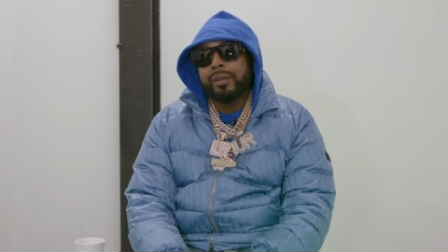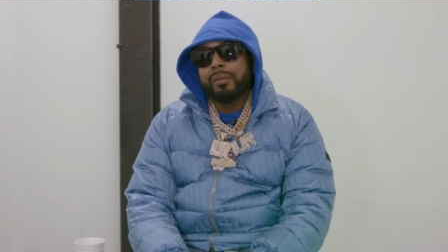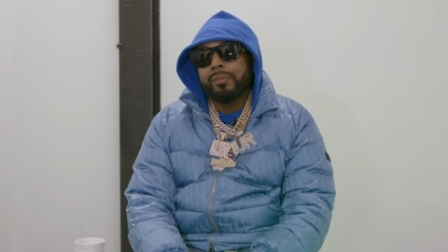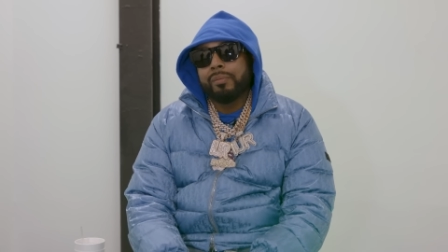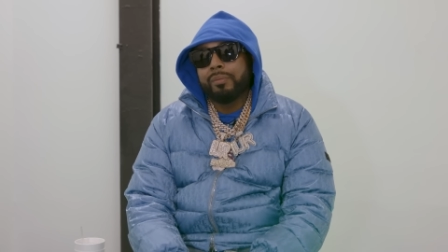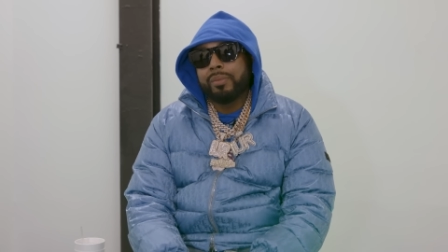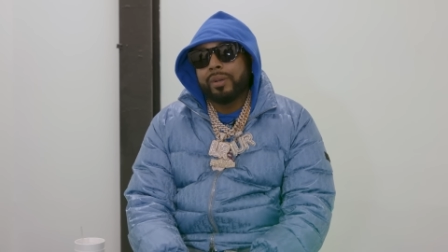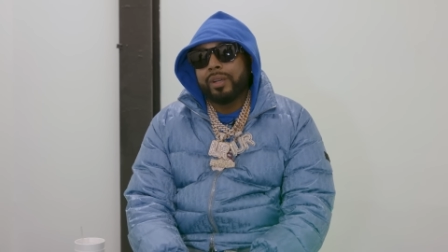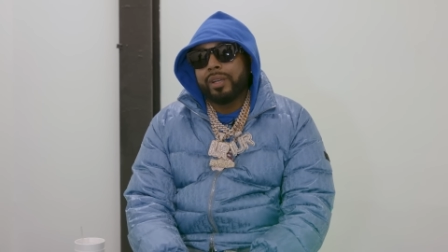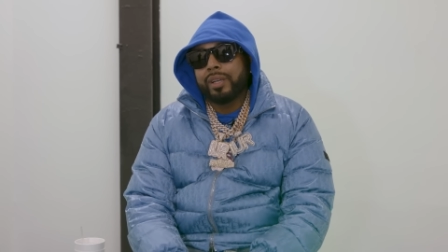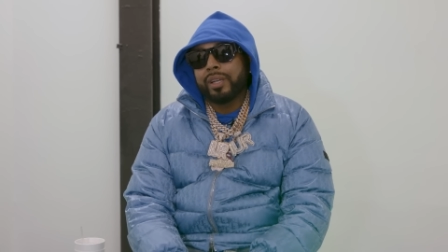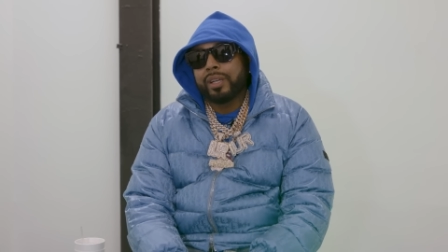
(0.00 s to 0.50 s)

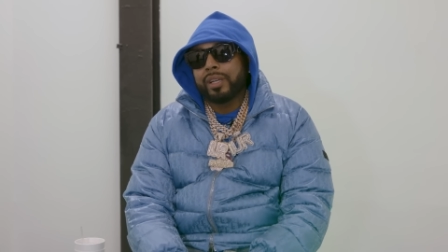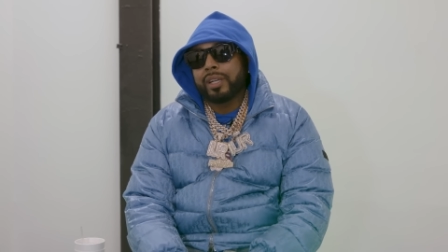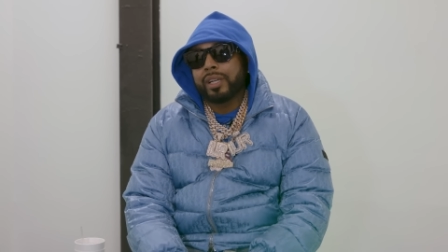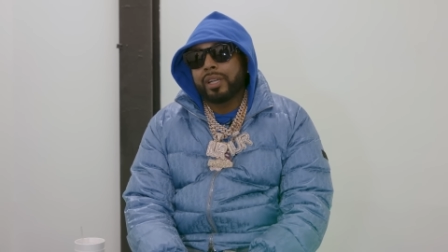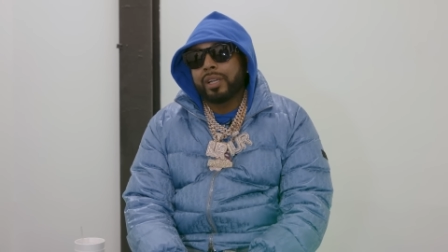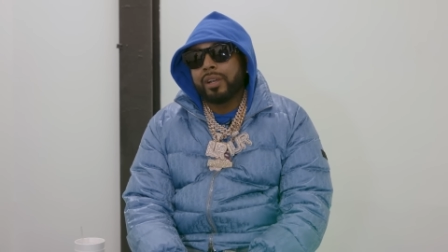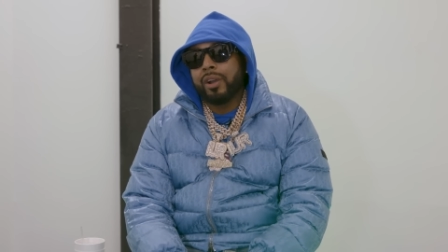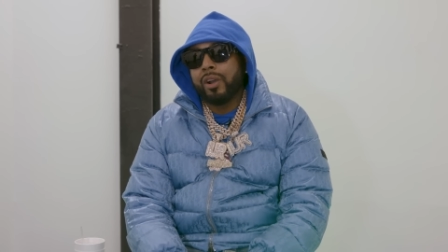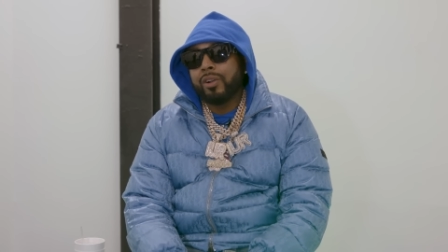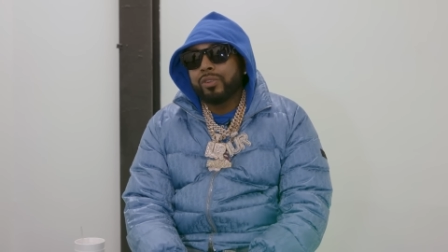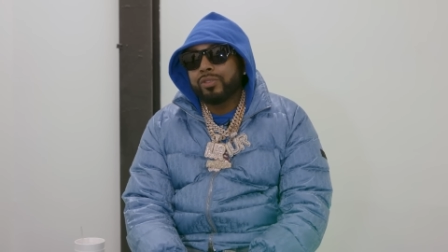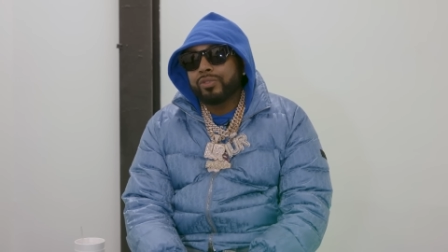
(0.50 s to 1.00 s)

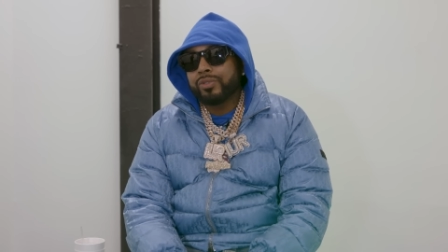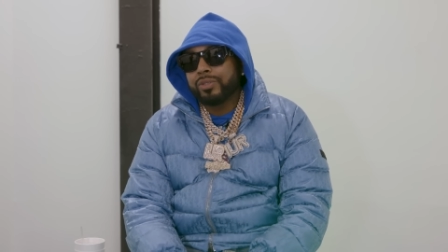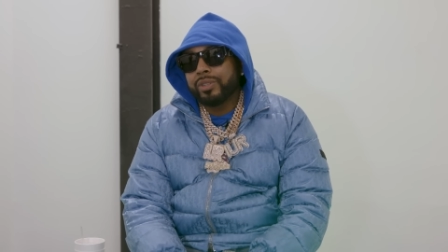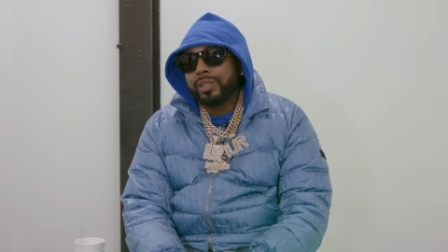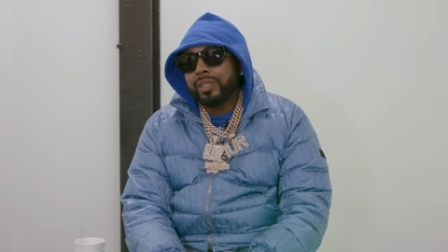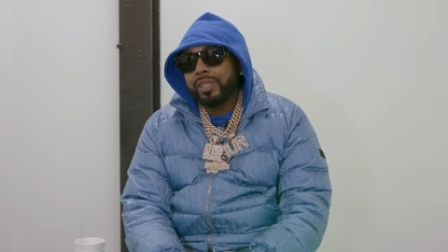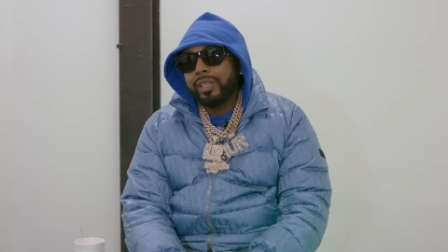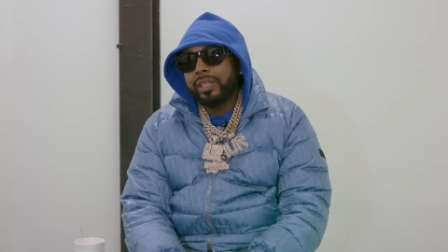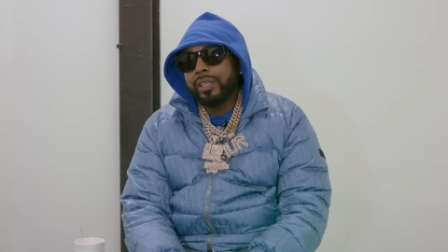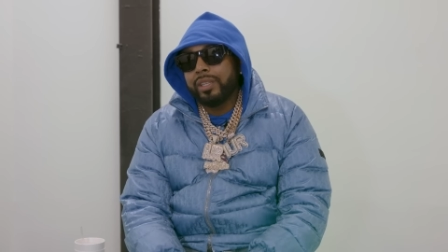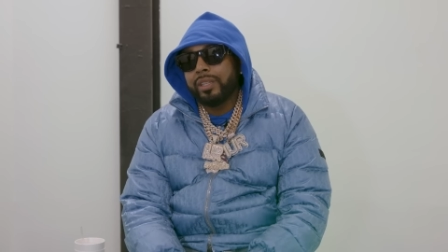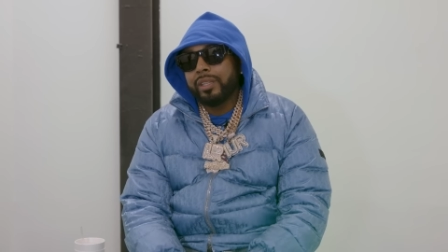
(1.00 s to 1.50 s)
But
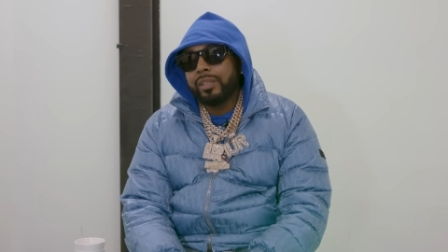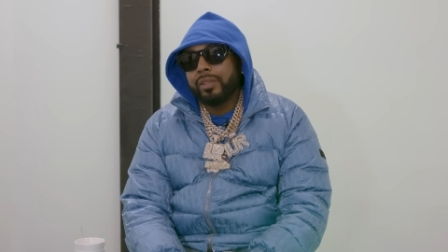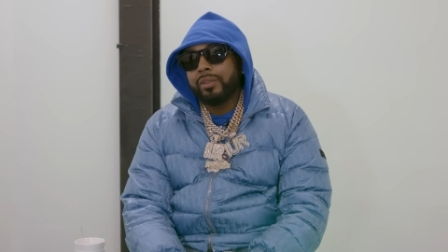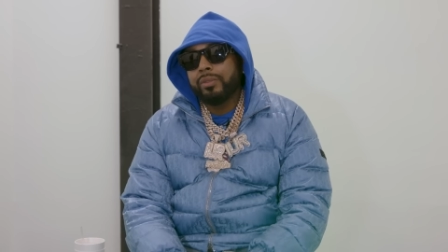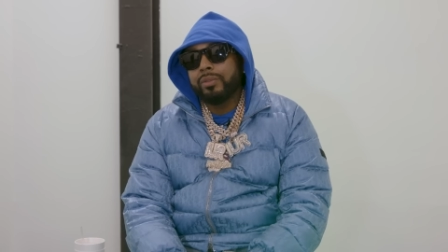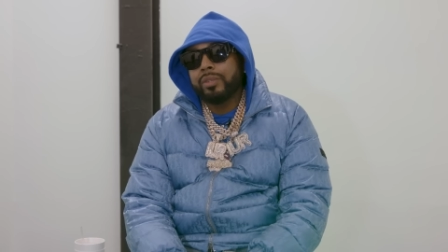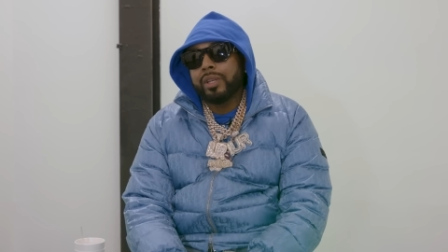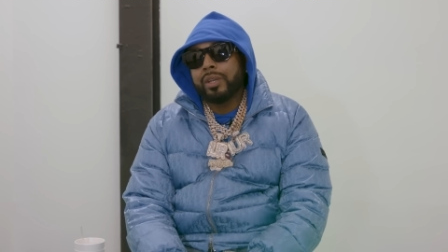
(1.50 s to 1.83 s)
culturally, you